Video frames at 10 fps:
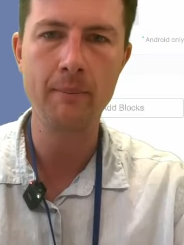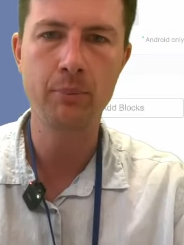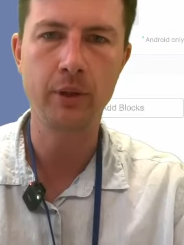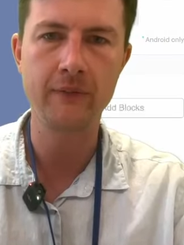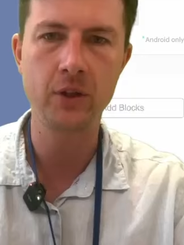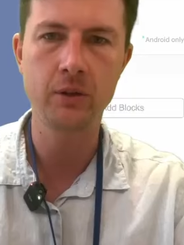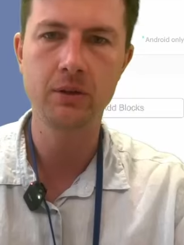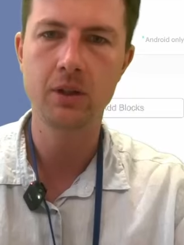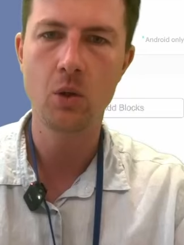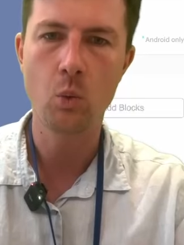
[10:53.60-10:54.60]

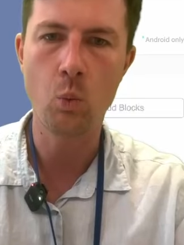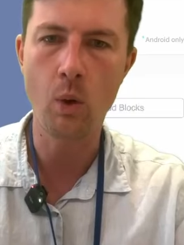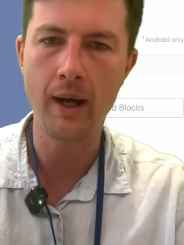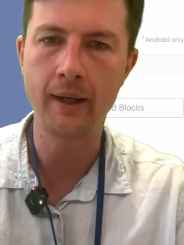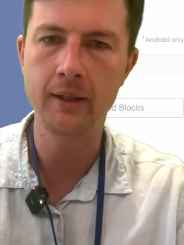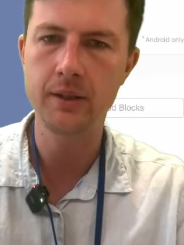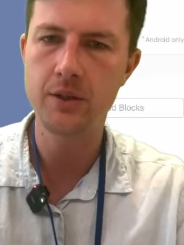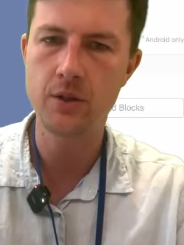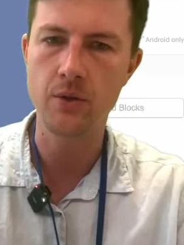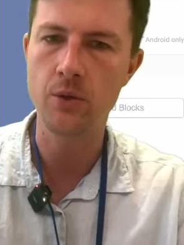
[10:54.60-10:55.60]
preview, 1,
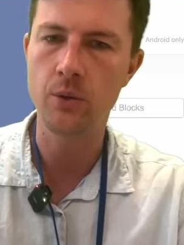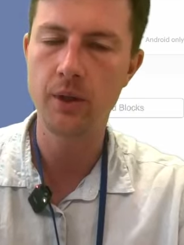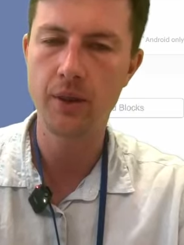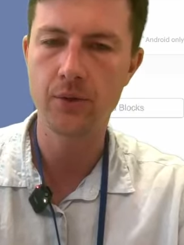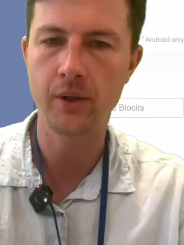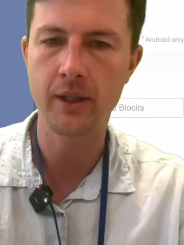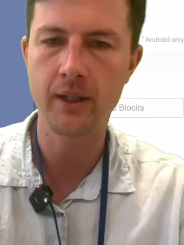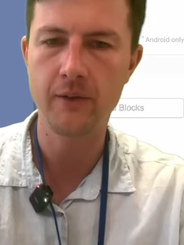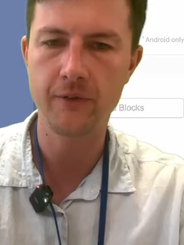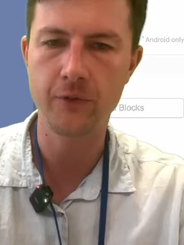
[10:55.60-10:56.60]
2,
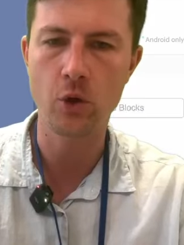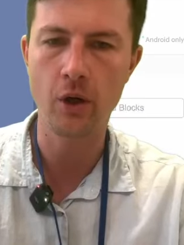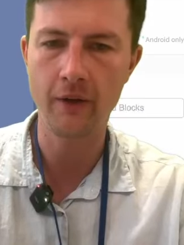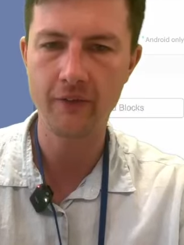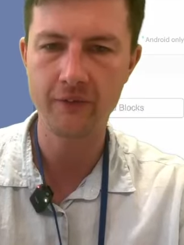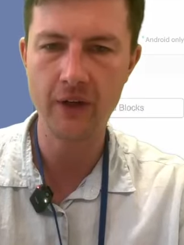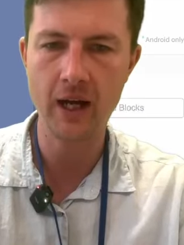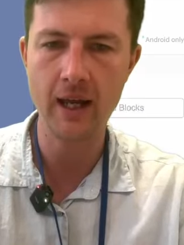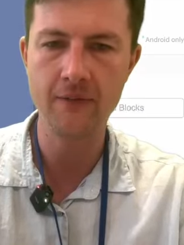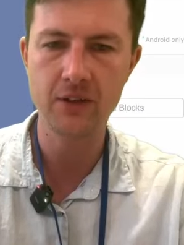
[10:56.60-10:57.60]
3, 4,
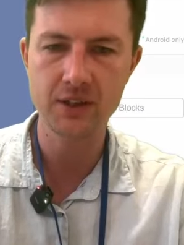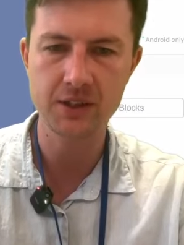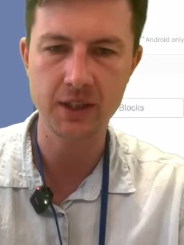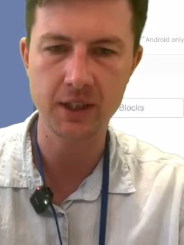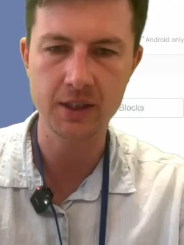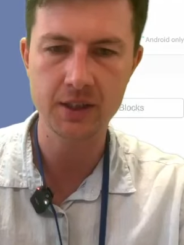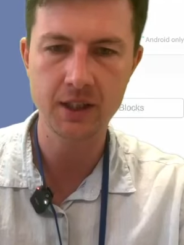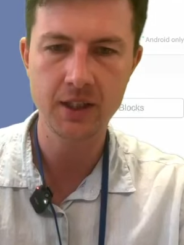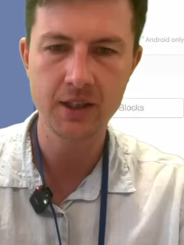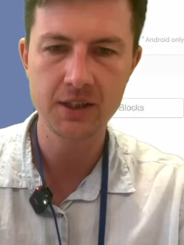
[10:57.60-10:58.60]
5, 6,
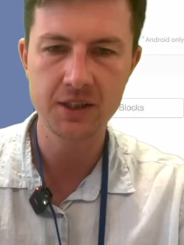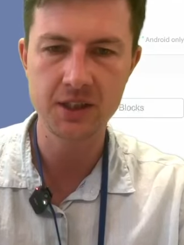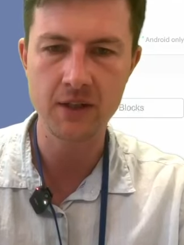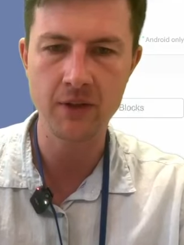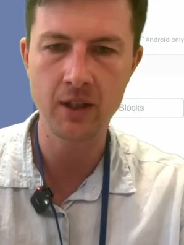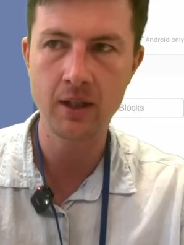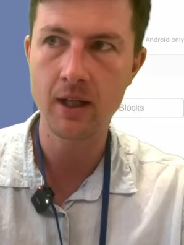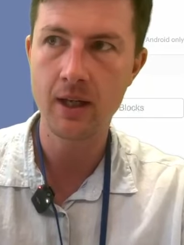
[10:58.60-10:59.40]
7,